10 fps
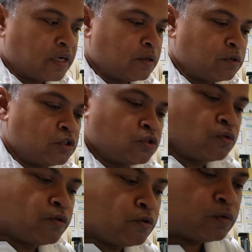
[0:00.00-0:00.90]
and I will
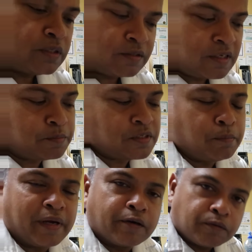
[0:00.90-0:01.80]
show you the steps in
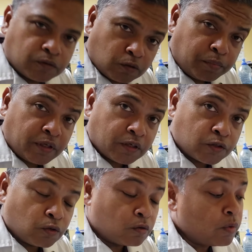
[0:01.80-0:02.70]
microscopy in a
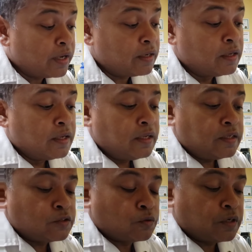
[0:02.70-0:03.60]
short while
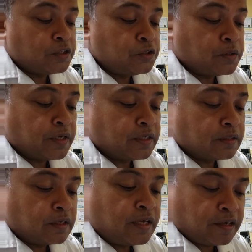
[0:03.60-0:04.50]
so that you
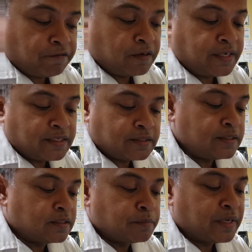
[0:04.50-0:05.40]
can carefully and
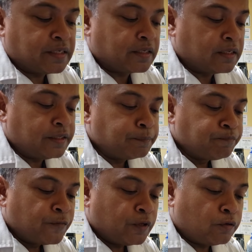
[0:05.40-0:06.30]
systematically
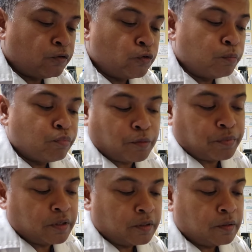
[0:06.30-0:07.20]
do
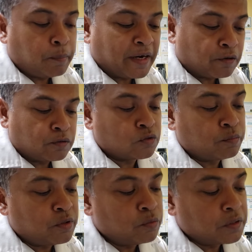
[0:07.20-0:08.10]
proper
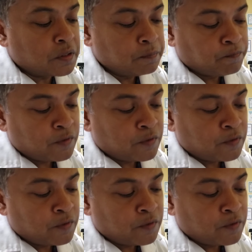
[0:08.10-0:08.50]
microscopy work.